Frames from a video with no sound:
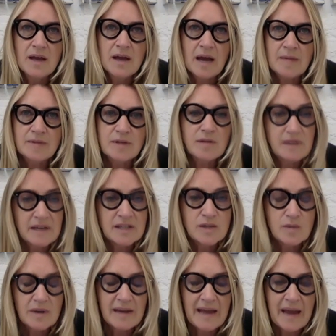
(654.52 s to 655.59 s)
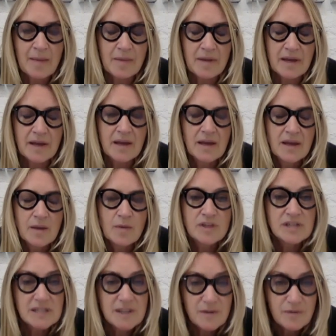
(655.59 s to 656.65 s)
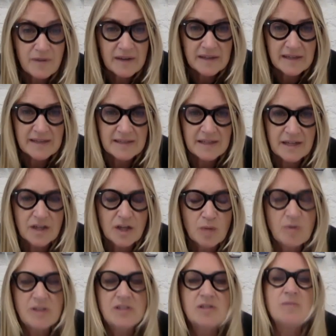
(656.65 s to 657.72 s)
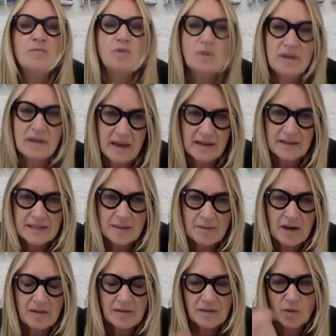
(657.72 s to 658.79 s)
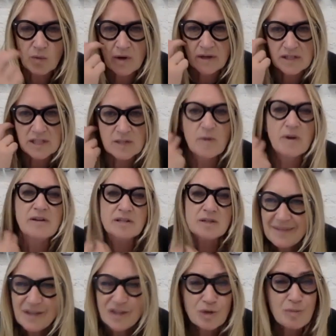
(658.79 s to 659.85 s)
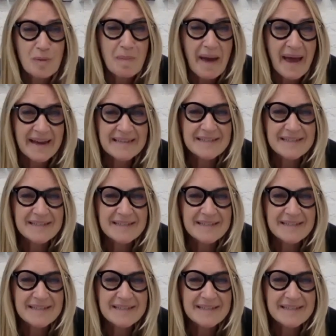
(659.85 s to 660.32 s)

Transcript: So things are really happening, which is fantastic. Could we do more? Yes. I think the word disposable should be banned,